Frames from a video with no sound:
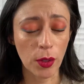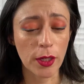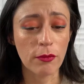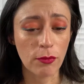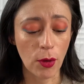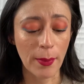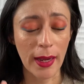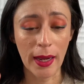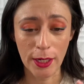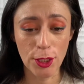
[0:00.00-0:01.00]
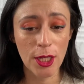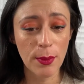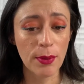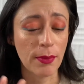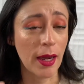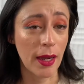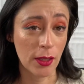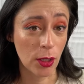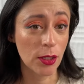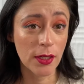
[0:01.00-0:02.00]
working for my eye shape and my eye
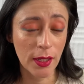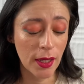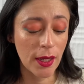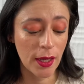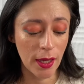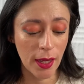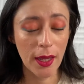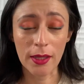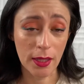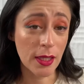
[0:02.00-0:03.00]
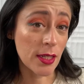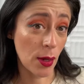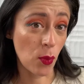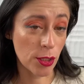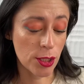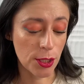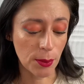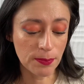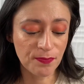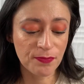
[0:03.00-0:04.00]
look and the things that I want to
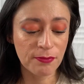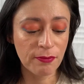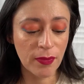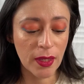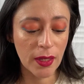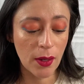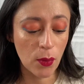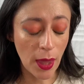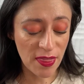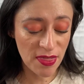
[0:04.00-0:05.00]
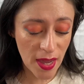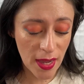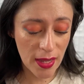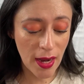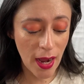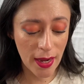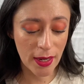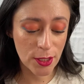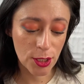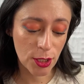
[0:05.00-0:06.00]
do. And then I
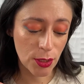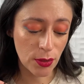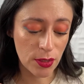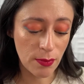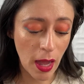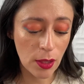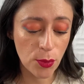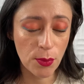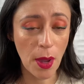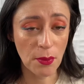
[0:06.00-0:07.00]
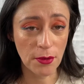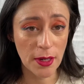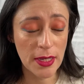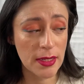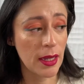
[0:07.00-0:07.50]
actually used Malibu Memories,